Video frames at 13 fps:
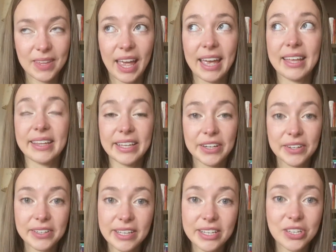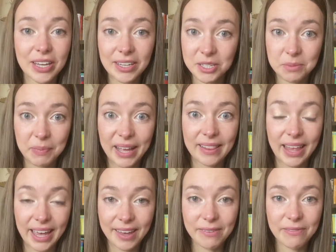it literally changed my
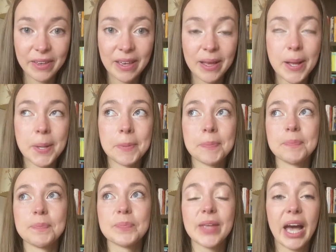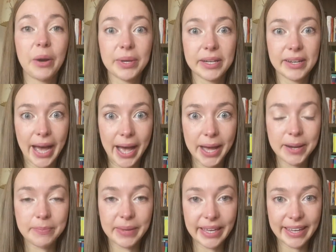life. I would
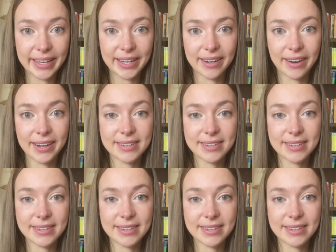not be here